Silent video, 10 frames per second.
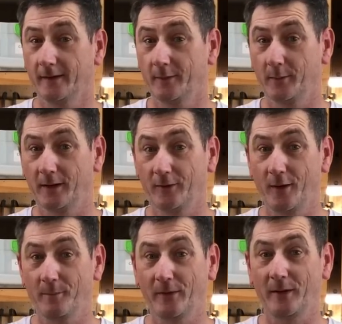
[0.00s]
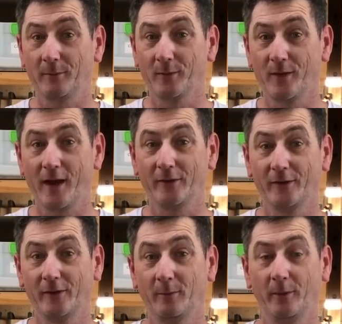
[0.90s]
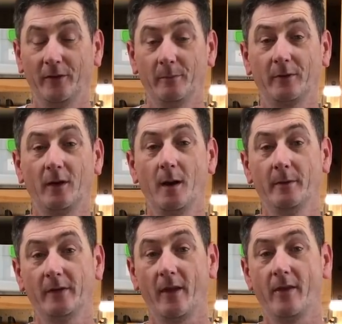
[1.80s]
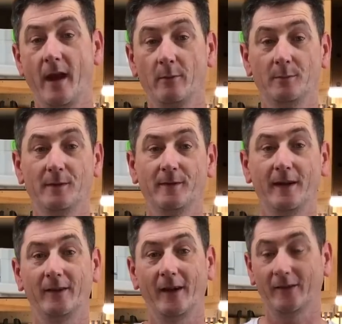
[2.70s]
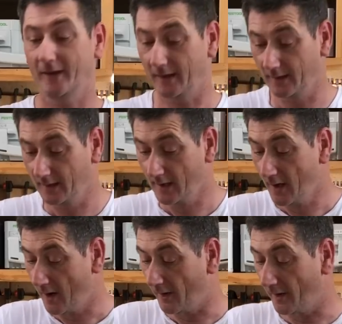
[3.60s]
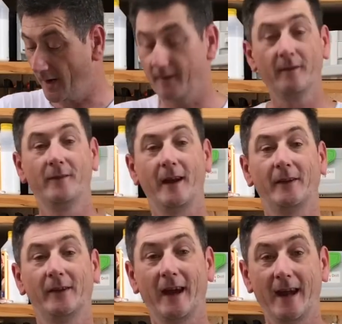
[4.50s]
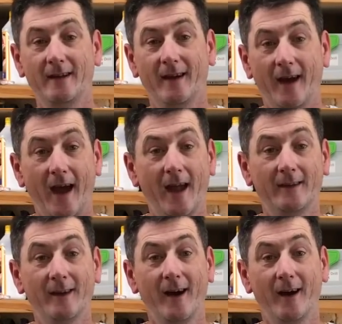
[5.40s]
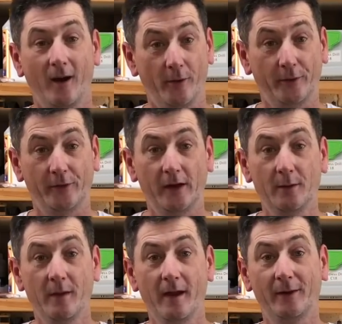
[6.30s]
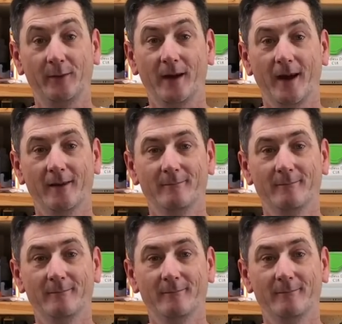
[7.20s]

If we can top this up to 1,000 subscribers, that would be fantastic. All right, thanks again, and I'll see you in the next video.